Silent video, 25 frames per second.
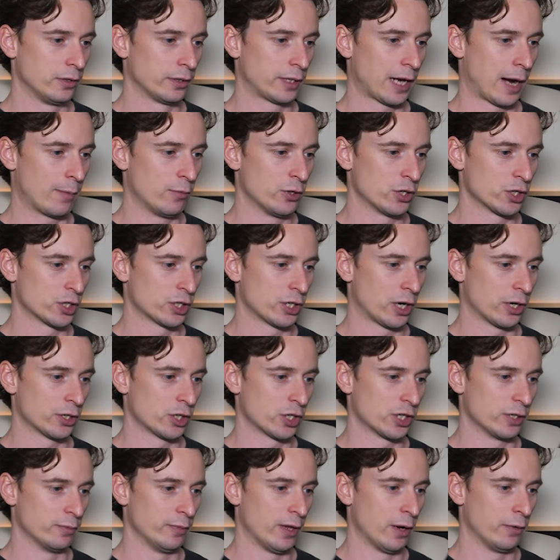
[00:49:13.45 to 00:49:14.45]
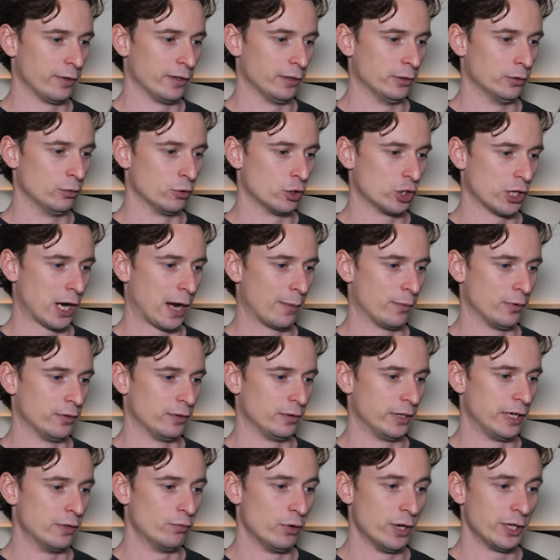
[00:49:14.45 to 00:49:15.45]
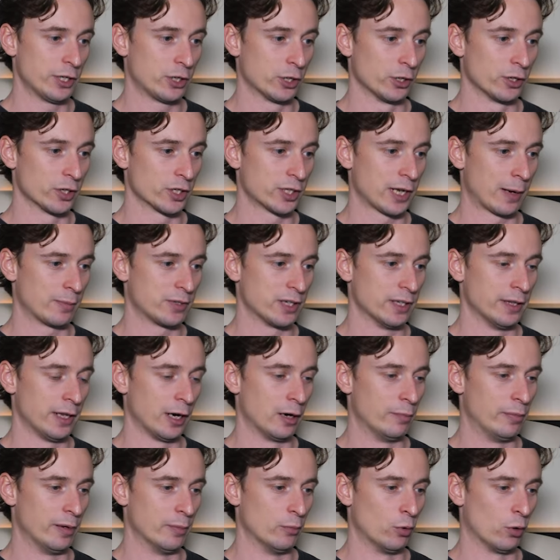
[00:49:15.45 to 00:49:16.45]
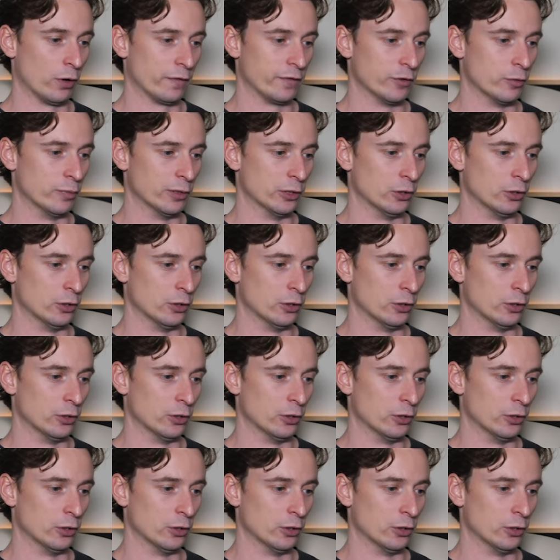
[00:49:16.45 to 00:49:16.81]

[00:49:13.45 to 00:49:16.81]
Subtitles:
Cameron just touches him there with a little jab, and he really could have stepped in there a bit more, I feel.